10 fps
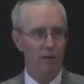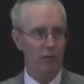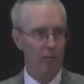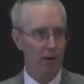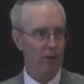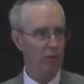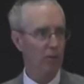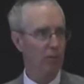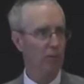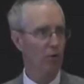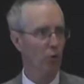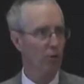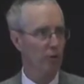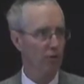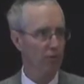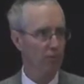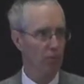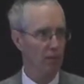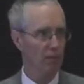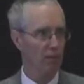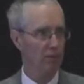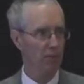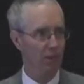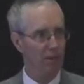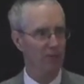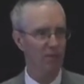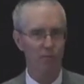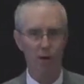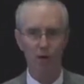With my career with Purina, in the last half of my